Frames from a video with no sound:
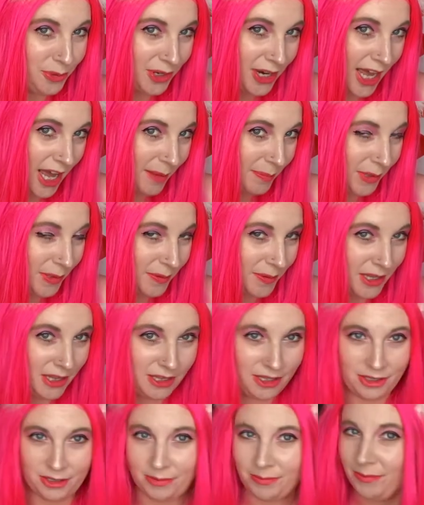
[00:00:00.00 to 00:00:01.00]
happy with
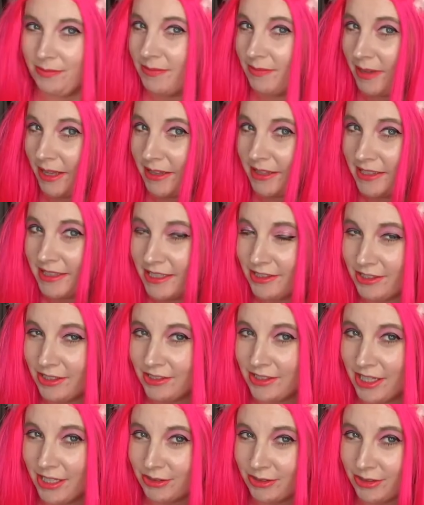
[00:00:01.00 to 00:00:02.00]
them. I think they turned
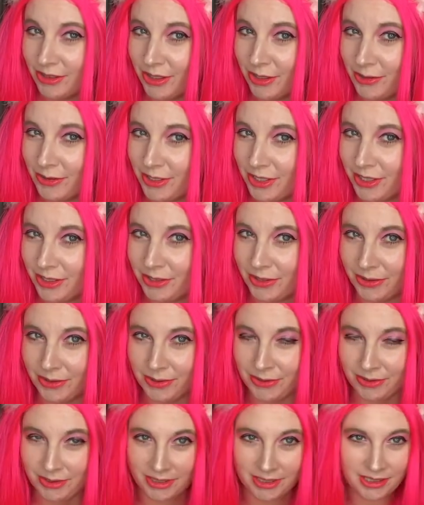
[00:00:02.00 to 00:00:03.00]
out so
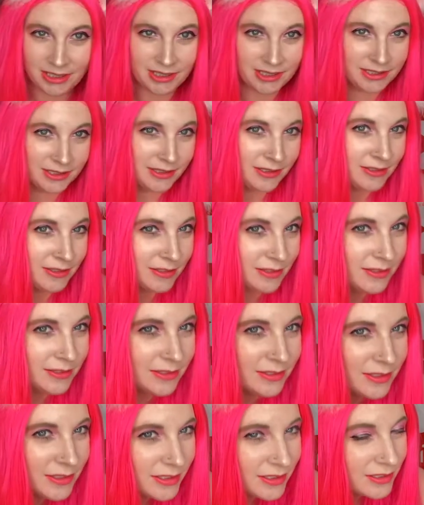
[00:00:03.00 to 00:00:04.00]
cute.
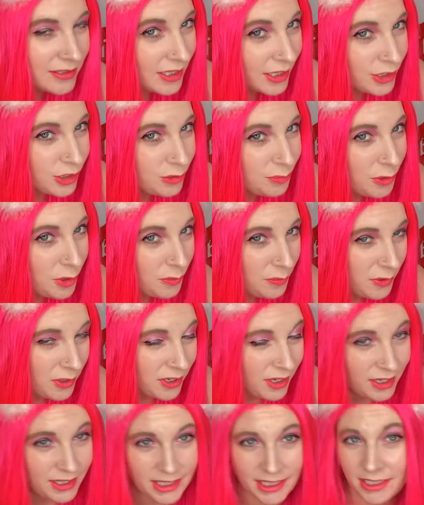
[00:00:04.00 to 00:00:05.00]
So I just put one
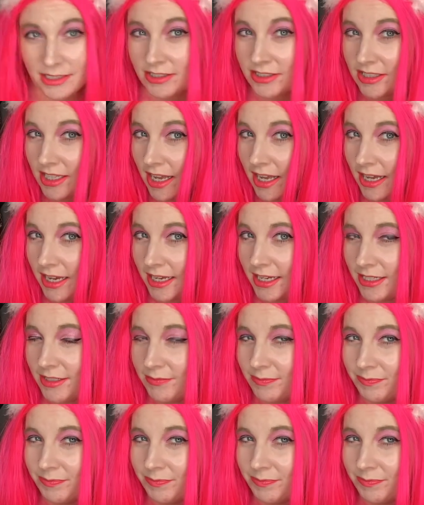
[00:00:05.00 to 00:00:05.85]
on each side.